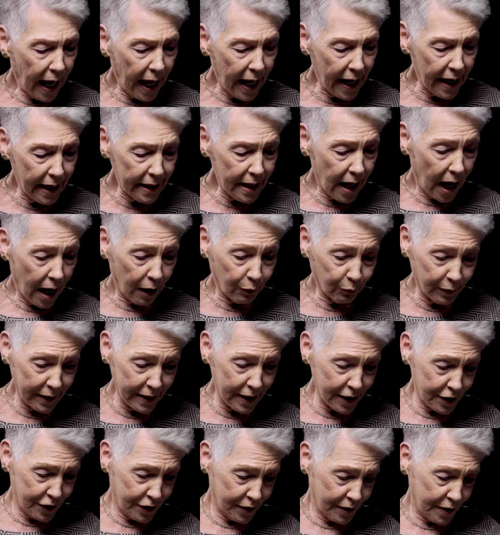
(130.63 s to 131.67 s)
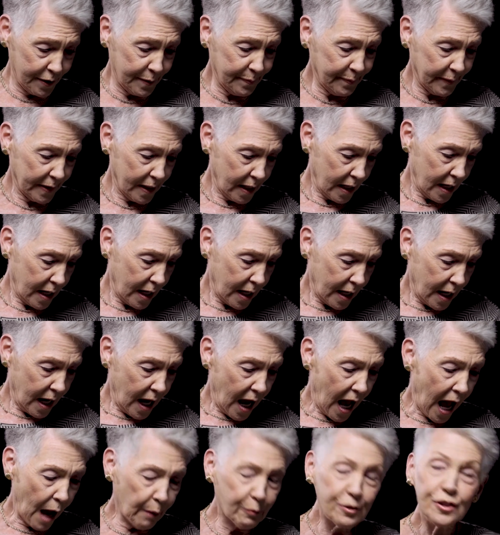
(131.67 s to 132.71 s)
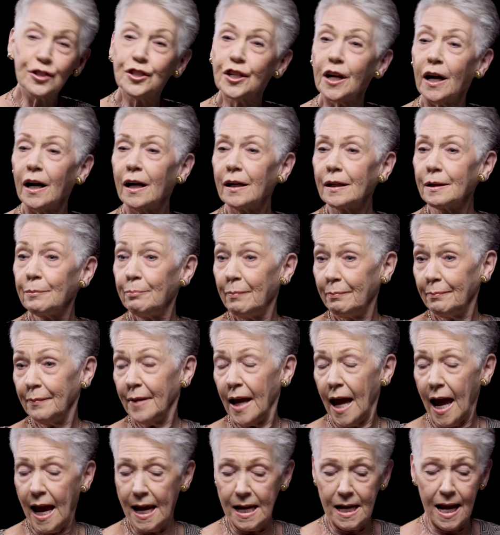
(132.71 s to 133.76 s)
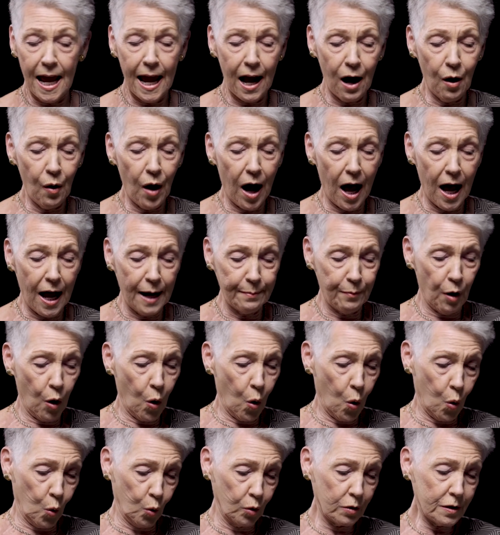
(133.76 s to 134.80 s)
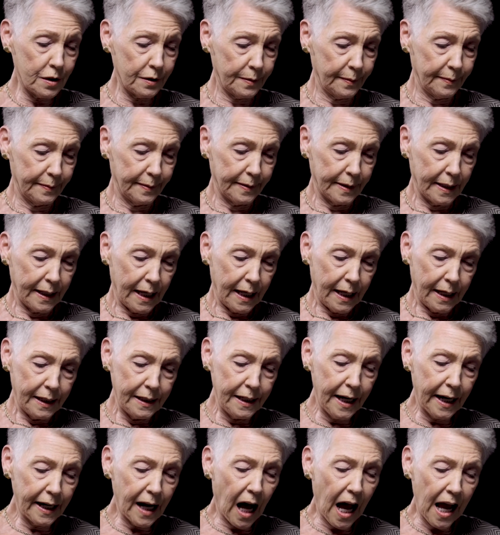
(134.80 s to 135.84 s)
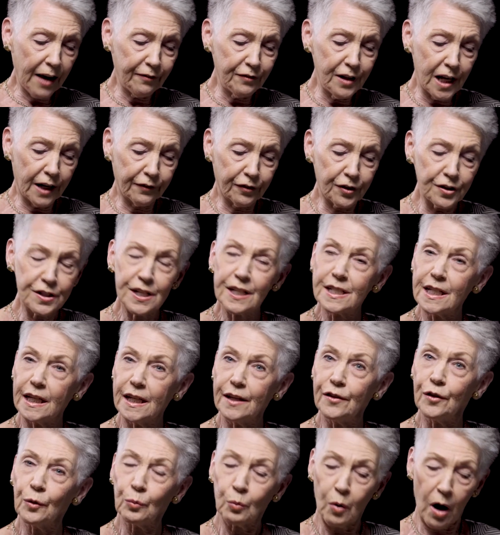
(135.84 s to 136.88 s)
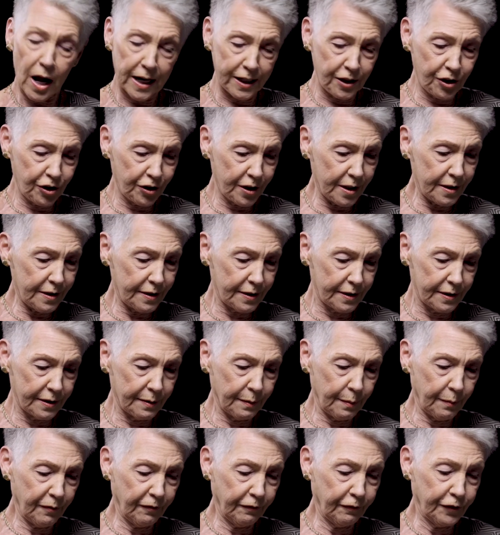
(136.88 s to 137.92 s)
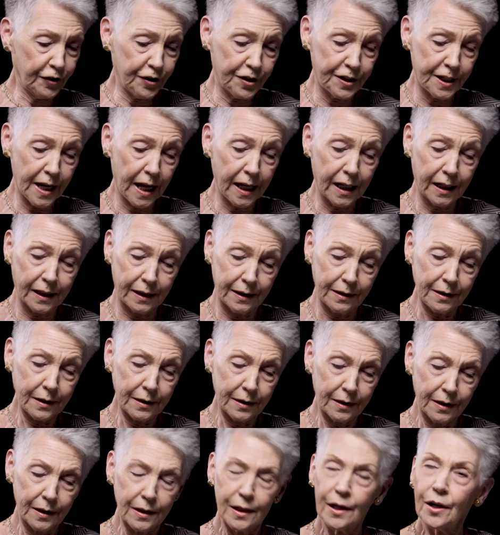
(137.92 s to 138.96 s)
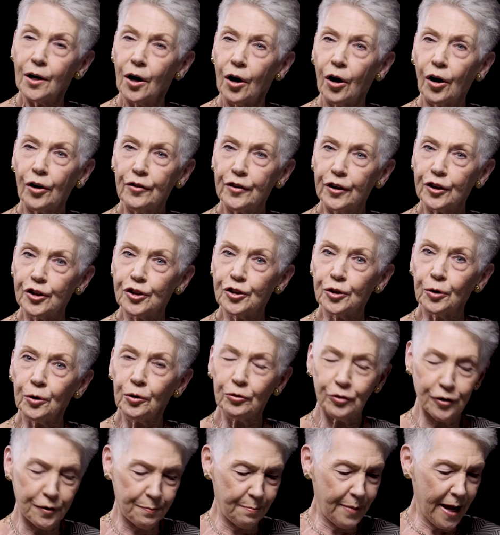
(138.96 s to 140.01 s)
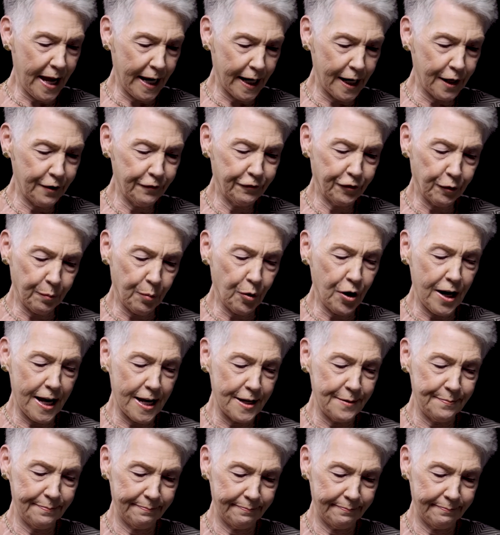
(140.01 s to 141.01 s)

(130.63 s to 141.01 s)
And I'll read it to you. I was young and now I'm old, yet I have never seen the righteous forsaken or their children begging for bread.